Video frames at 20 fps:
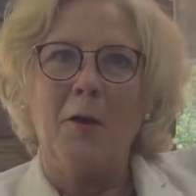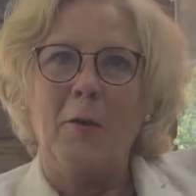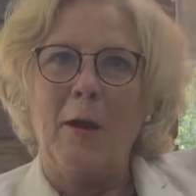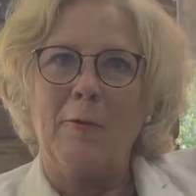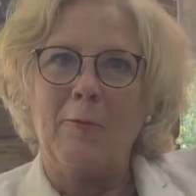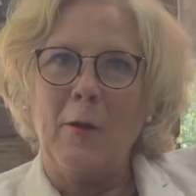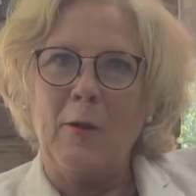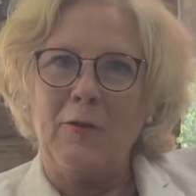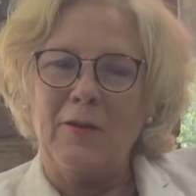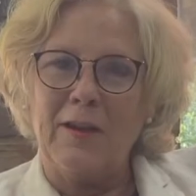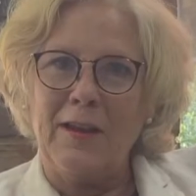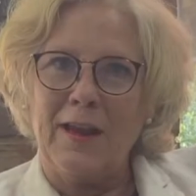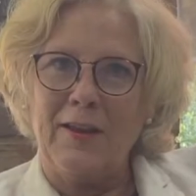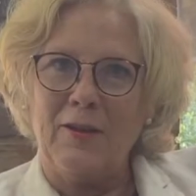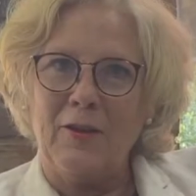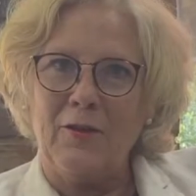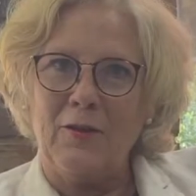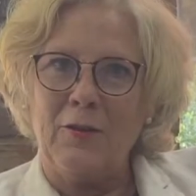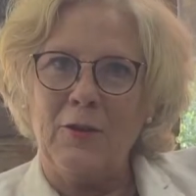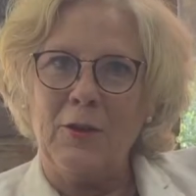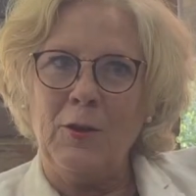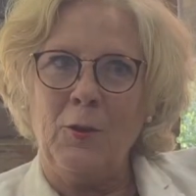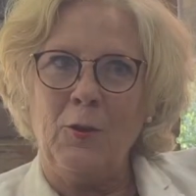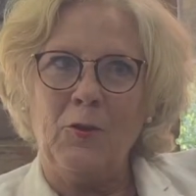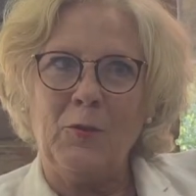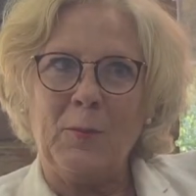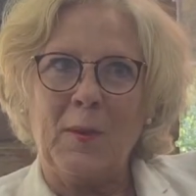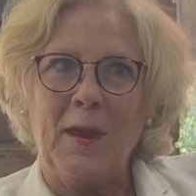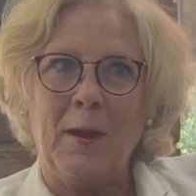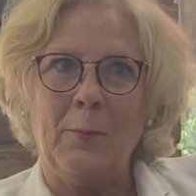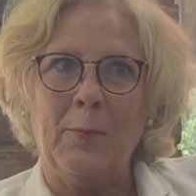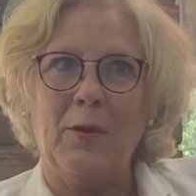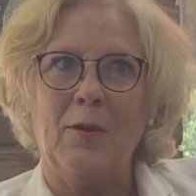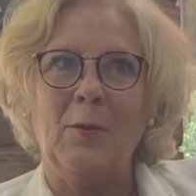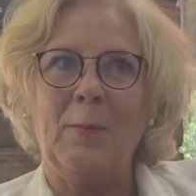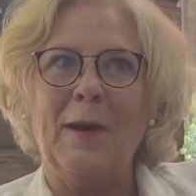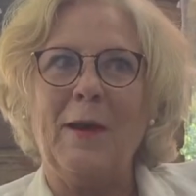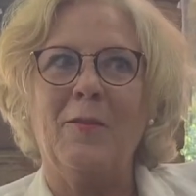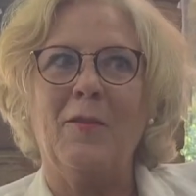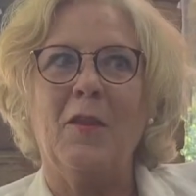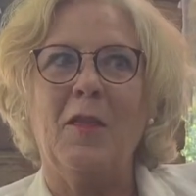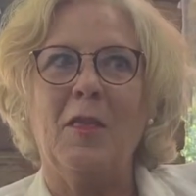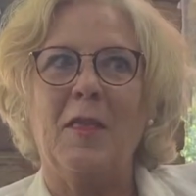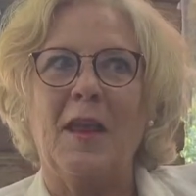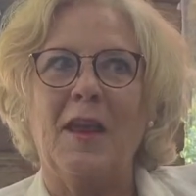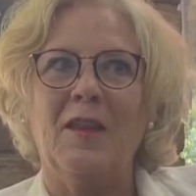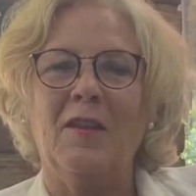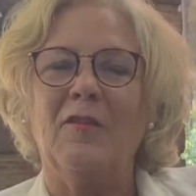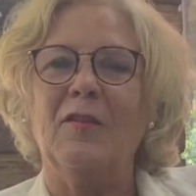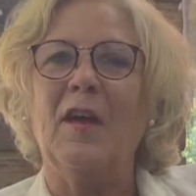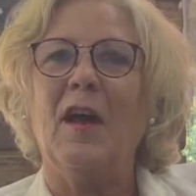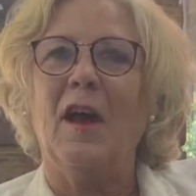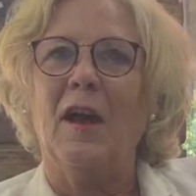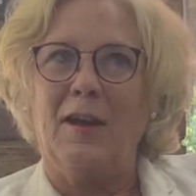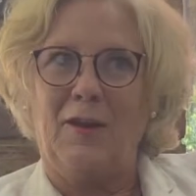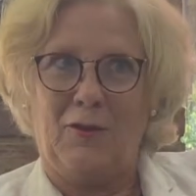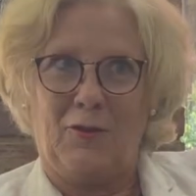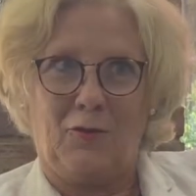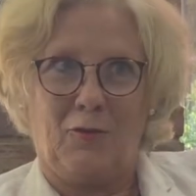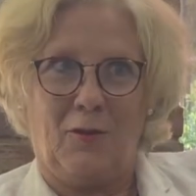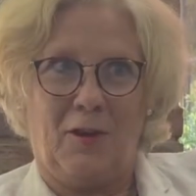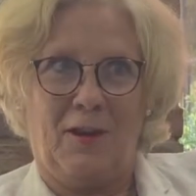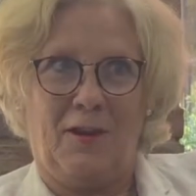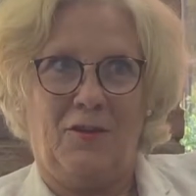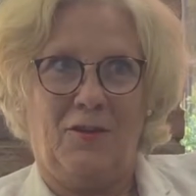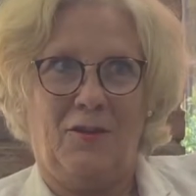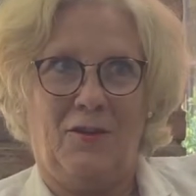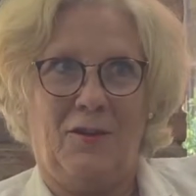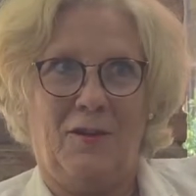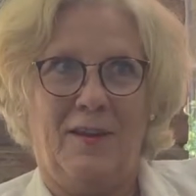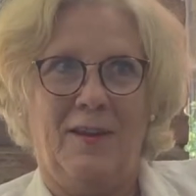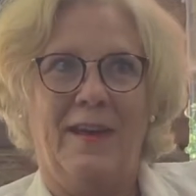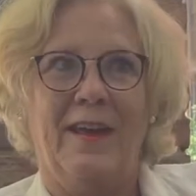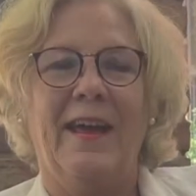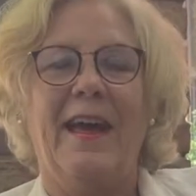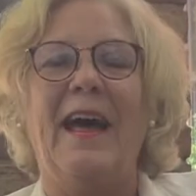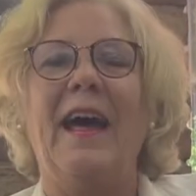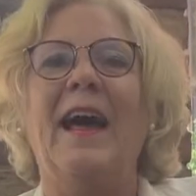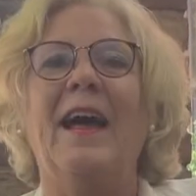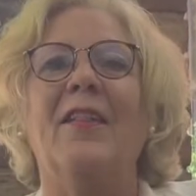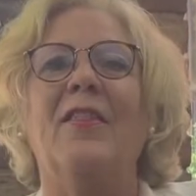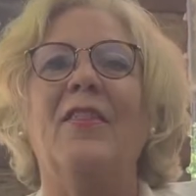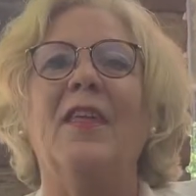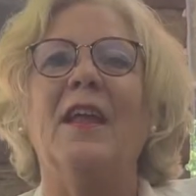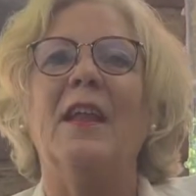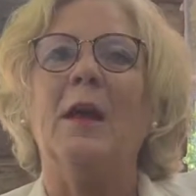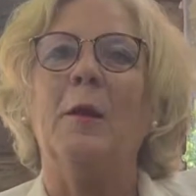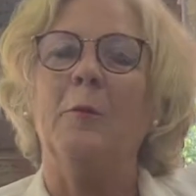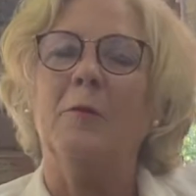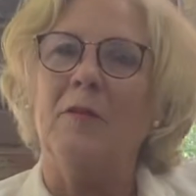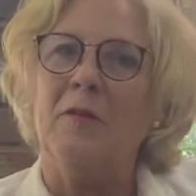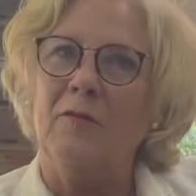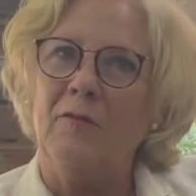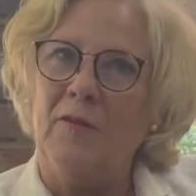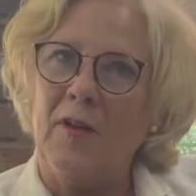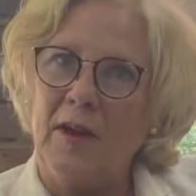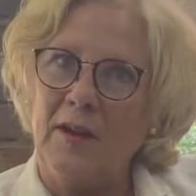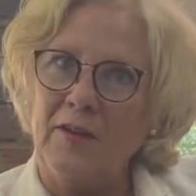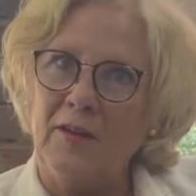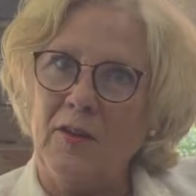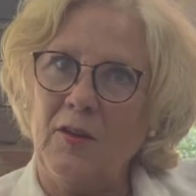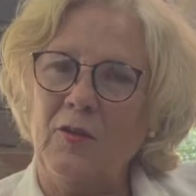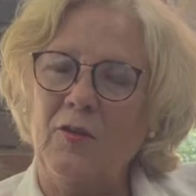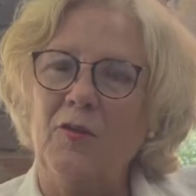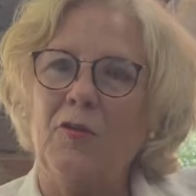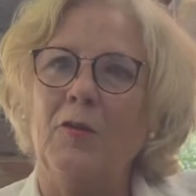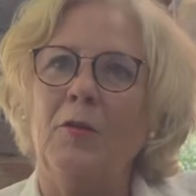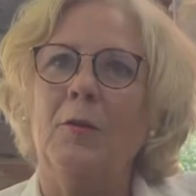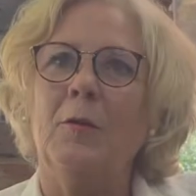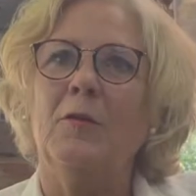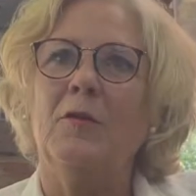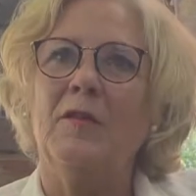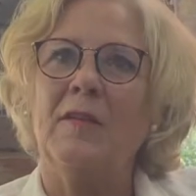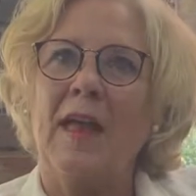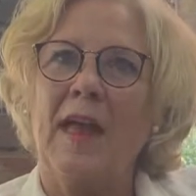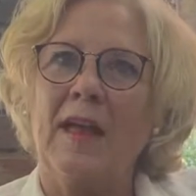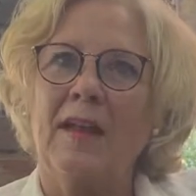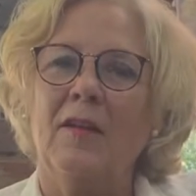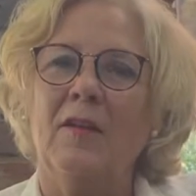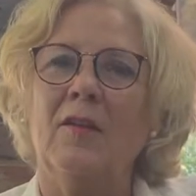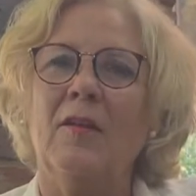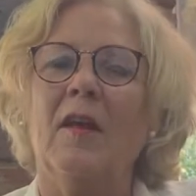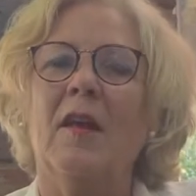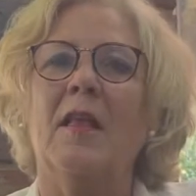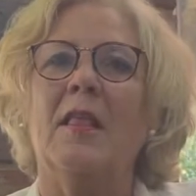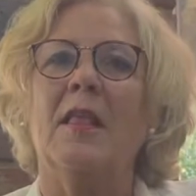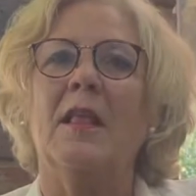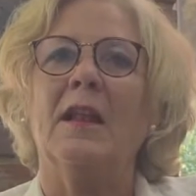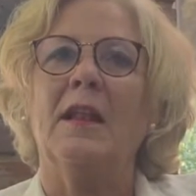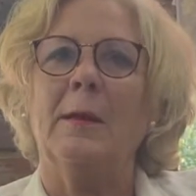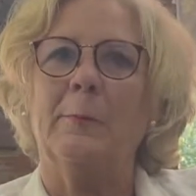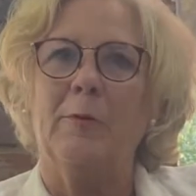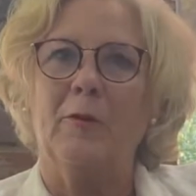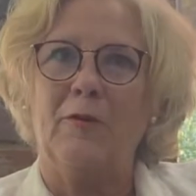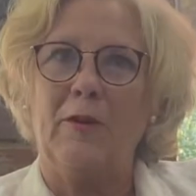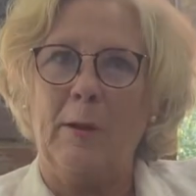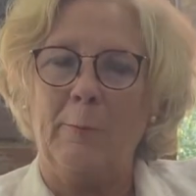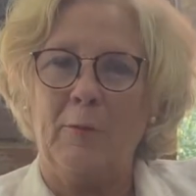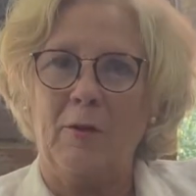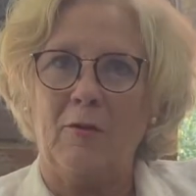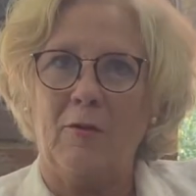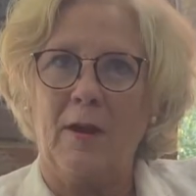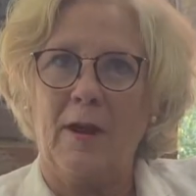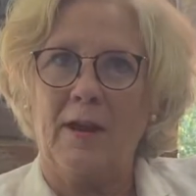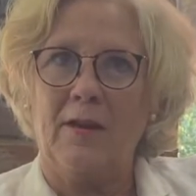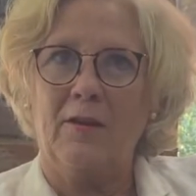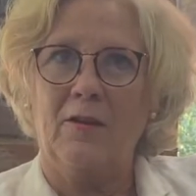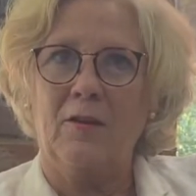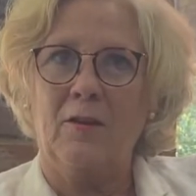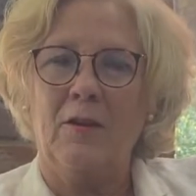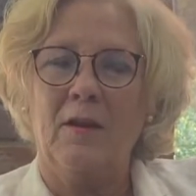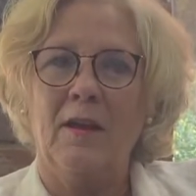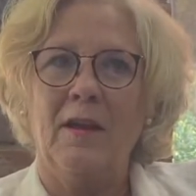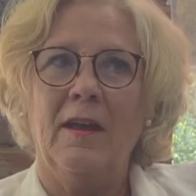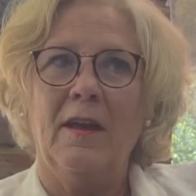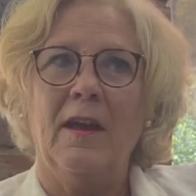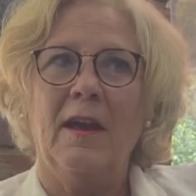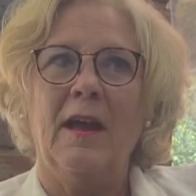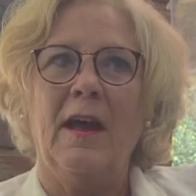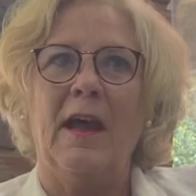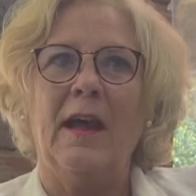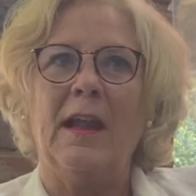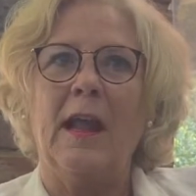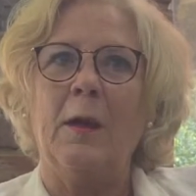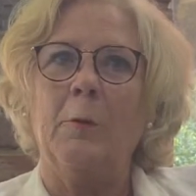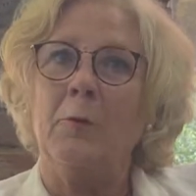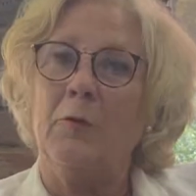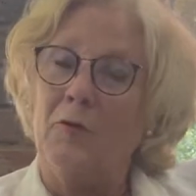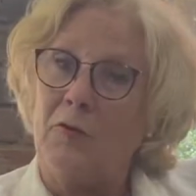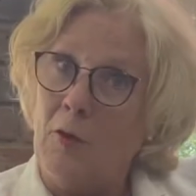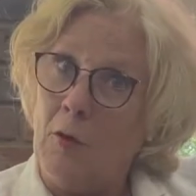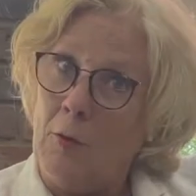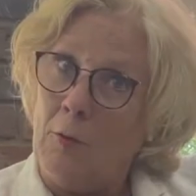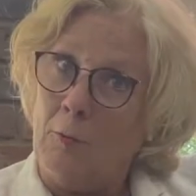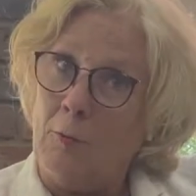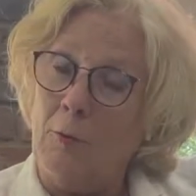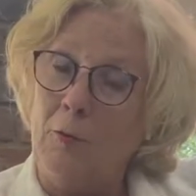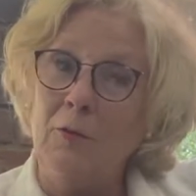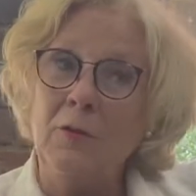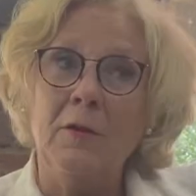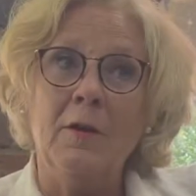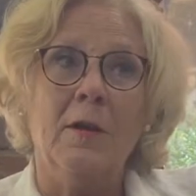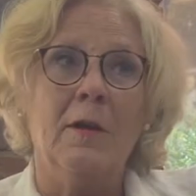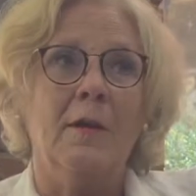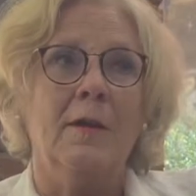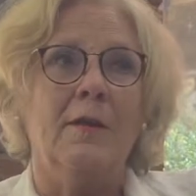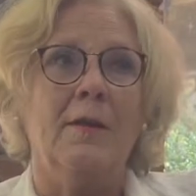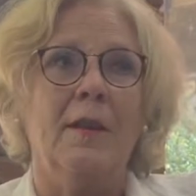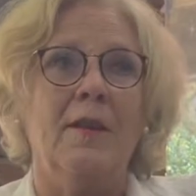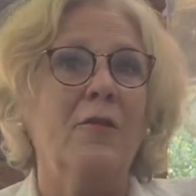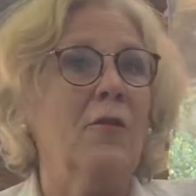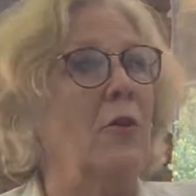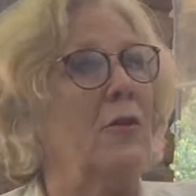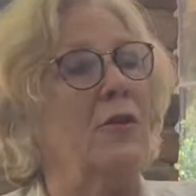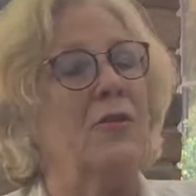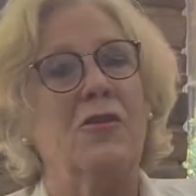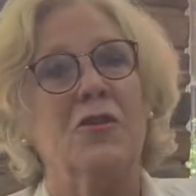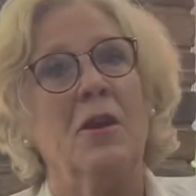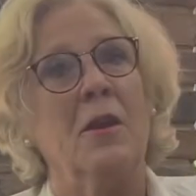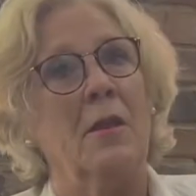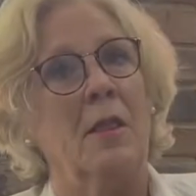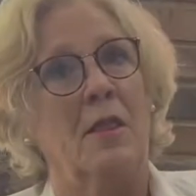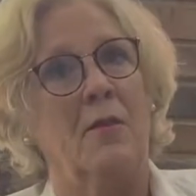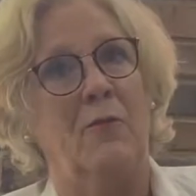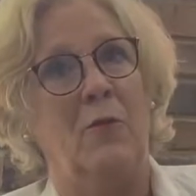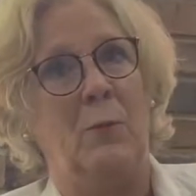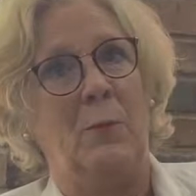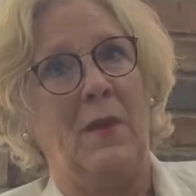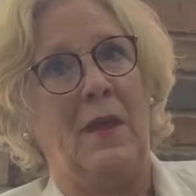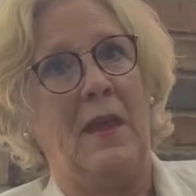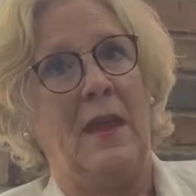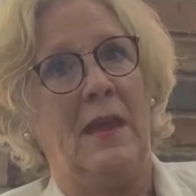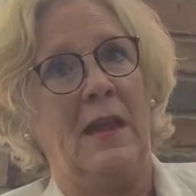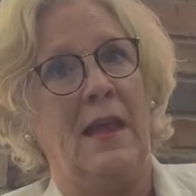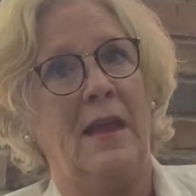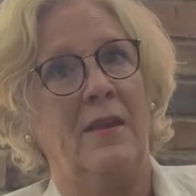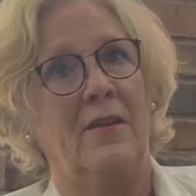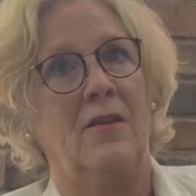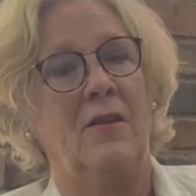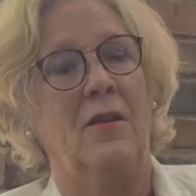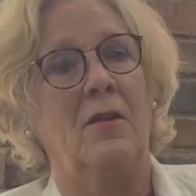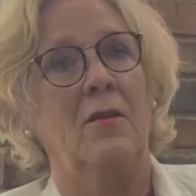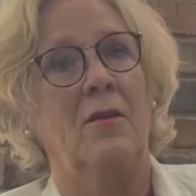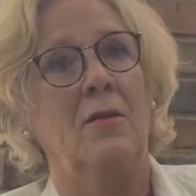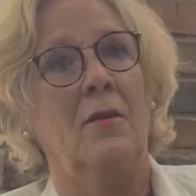I wrote a letter to the newspaper about the state of the High Street, and then I was invited to stand as a Liberal Democrat. And I was told, there's not a chance of you being elected.